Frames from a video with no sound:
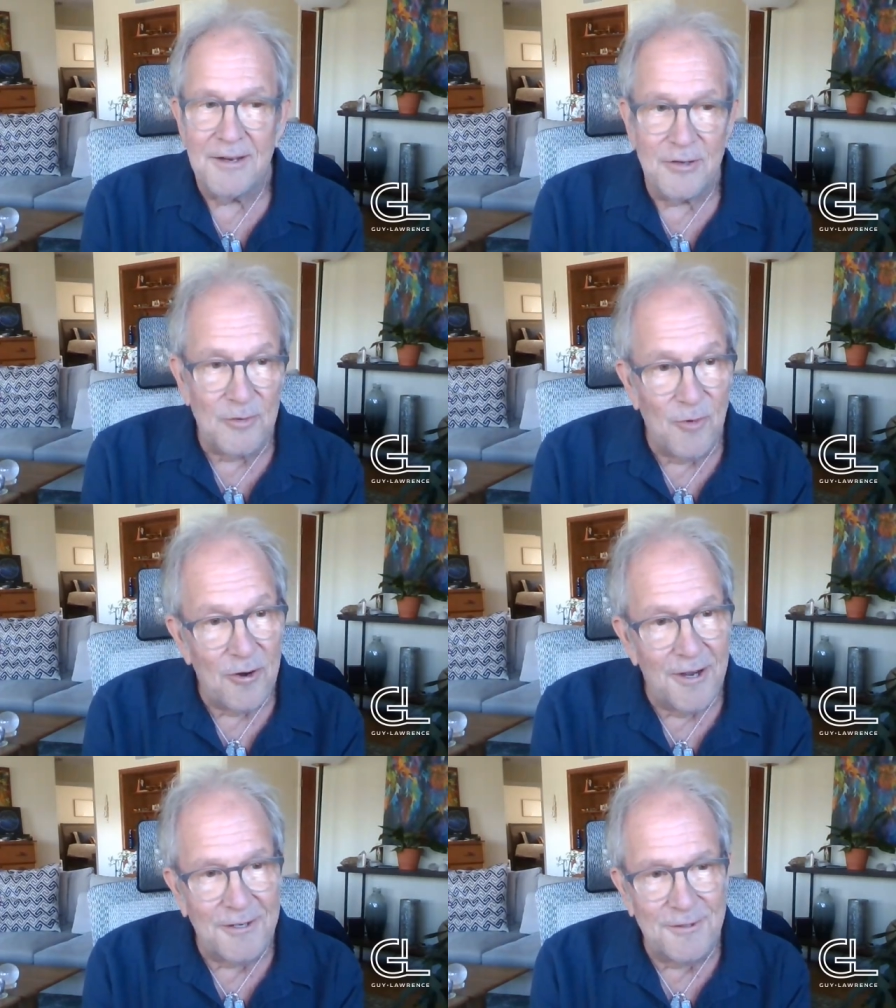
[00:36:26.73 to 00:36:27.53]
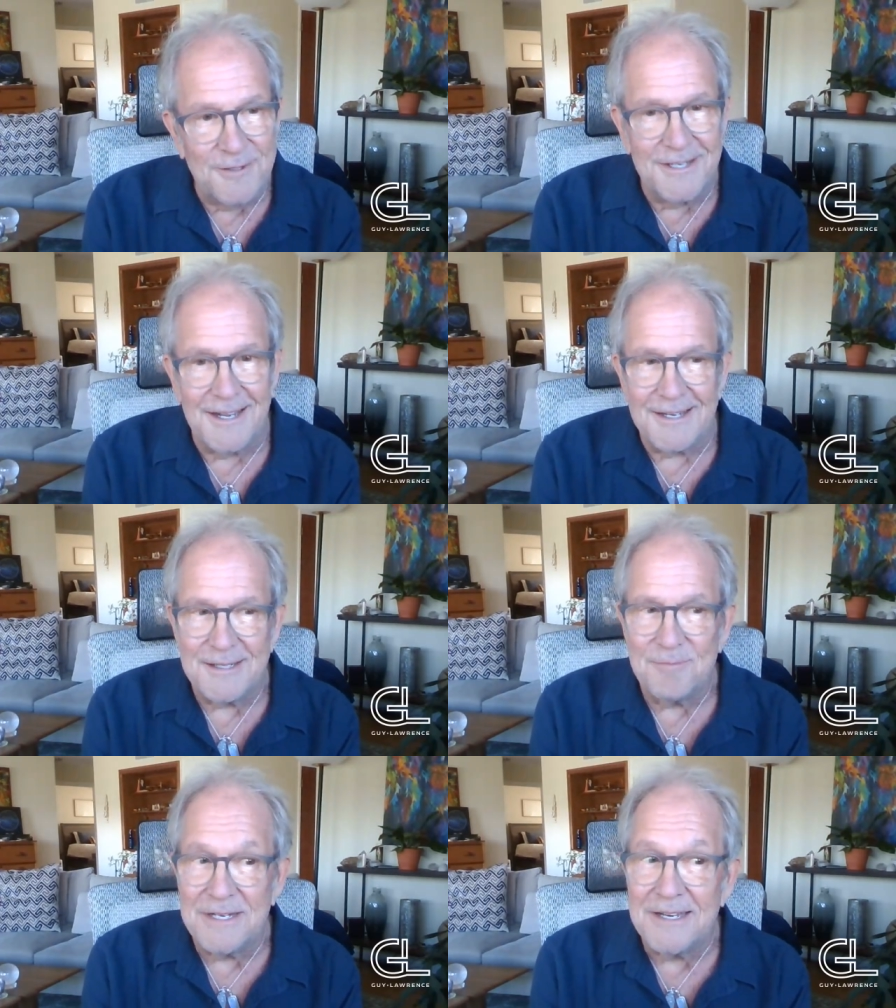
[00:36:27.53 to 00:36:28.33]
do more exercise,
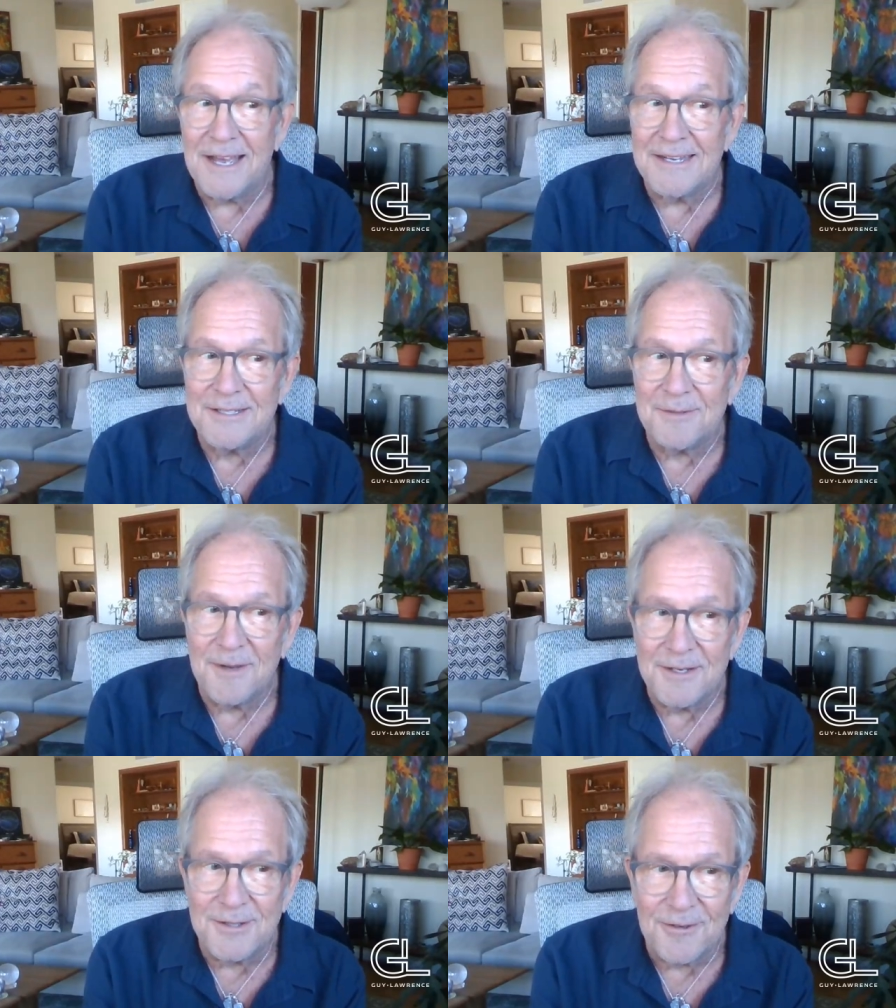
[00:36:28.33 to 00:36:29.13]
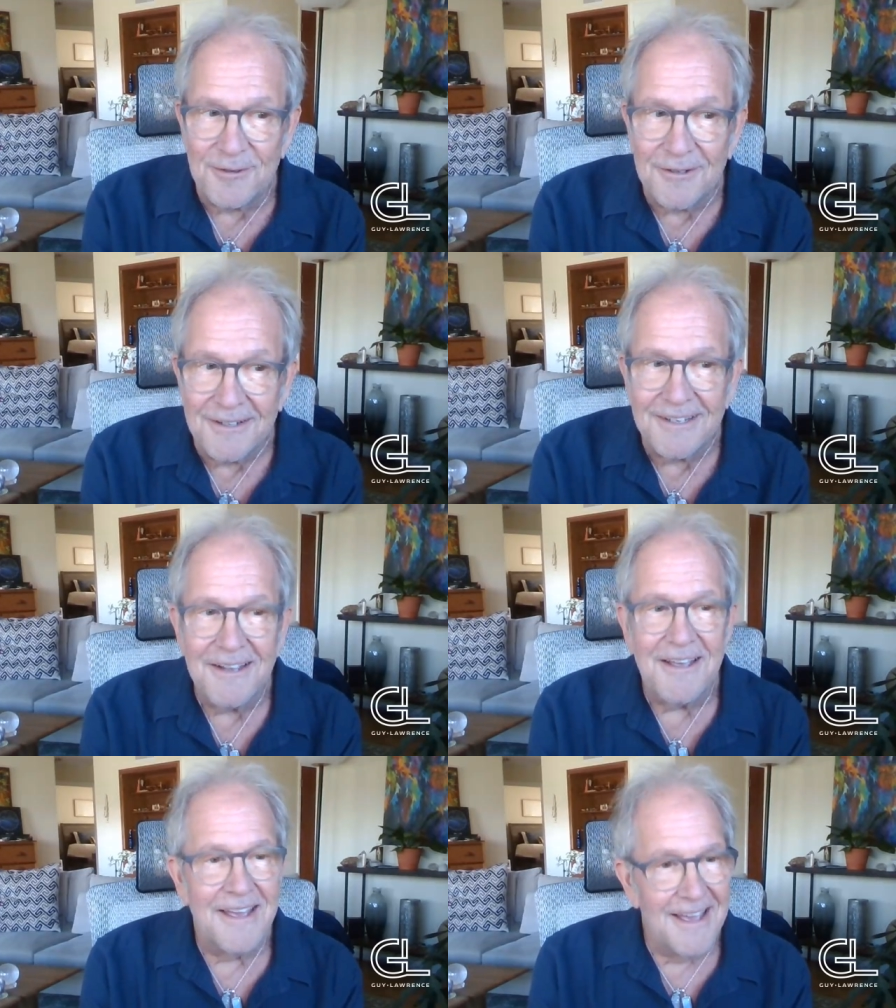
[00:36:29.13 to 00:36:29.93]
be nice to my children,
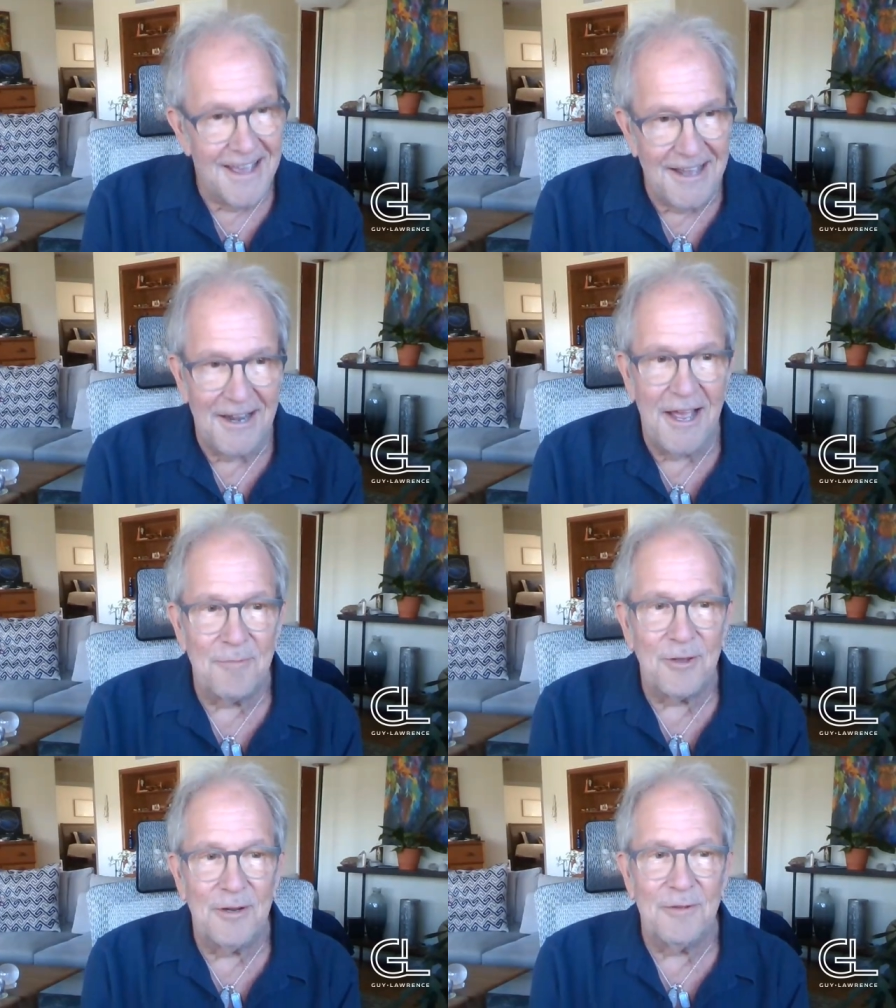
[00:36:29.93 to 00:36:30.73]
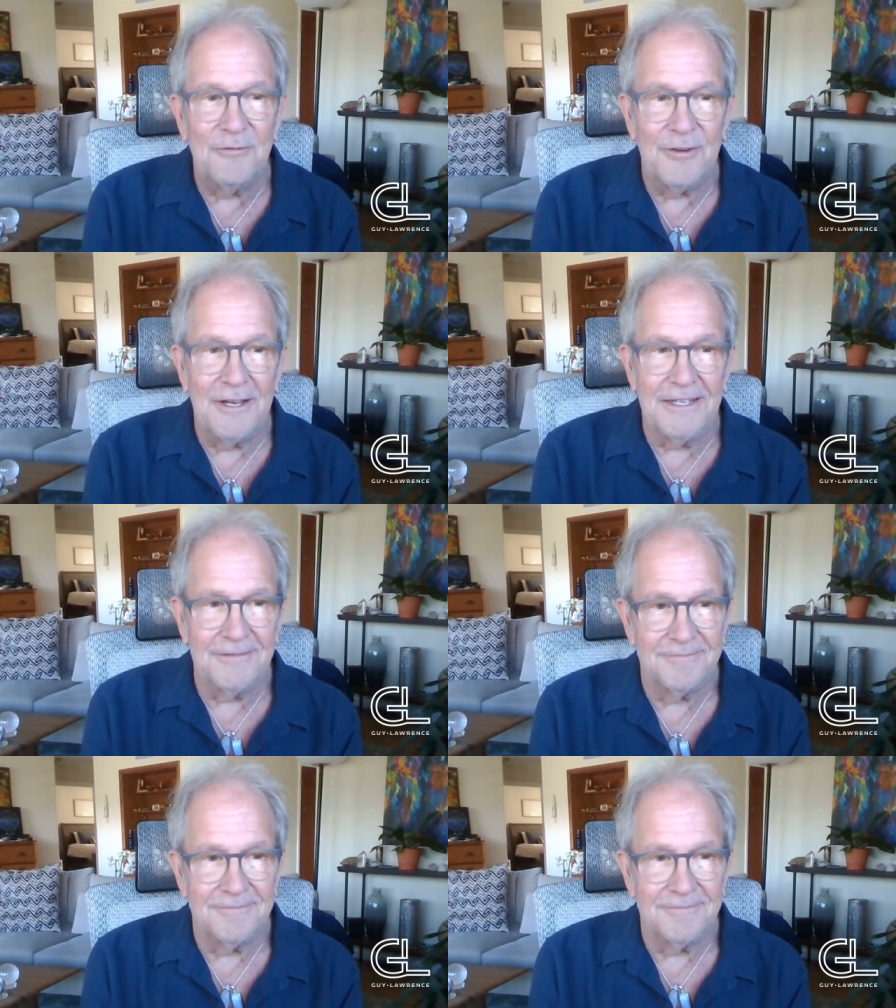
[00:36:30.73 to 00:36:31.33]
and I'm going to be fine.